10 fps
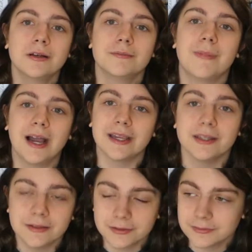
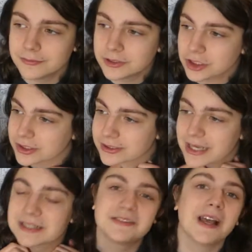my just
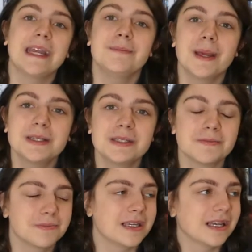
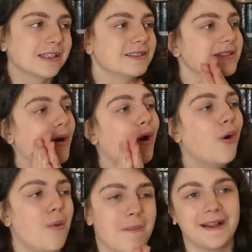excitement because,
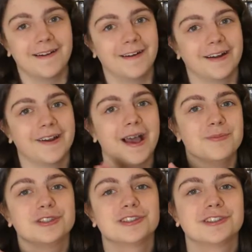oh my god,
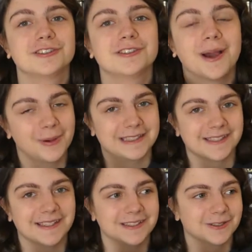I'm so
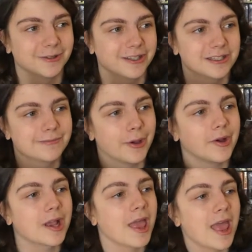excited to read this
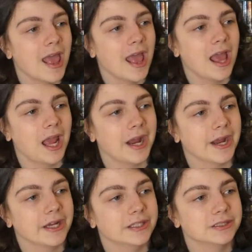book.
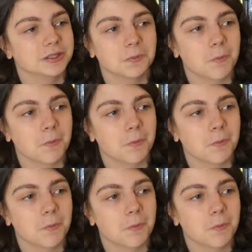And